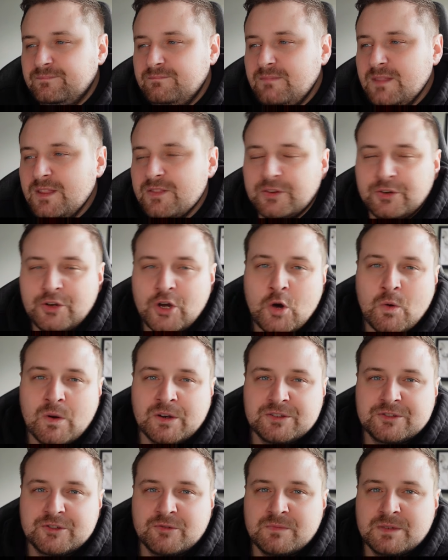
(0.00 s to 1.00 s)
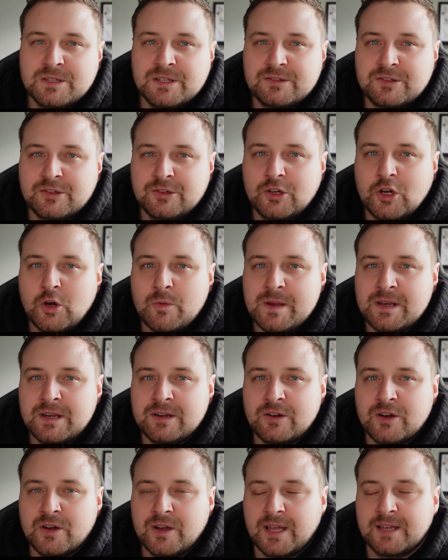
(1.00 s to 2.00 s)
They don't want someone that's going to come in
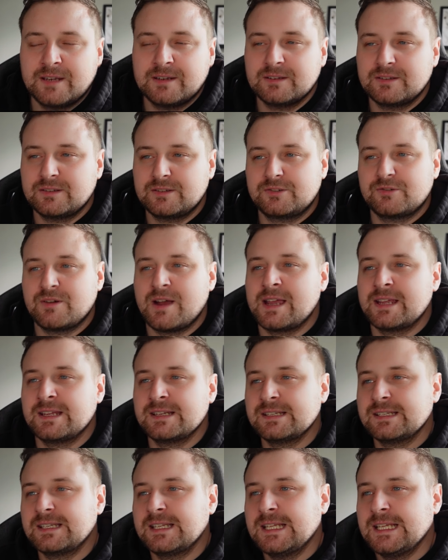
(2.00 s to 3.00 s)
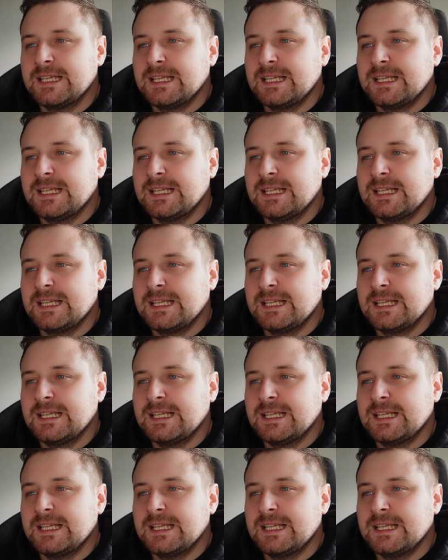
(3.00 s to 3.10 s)
and try and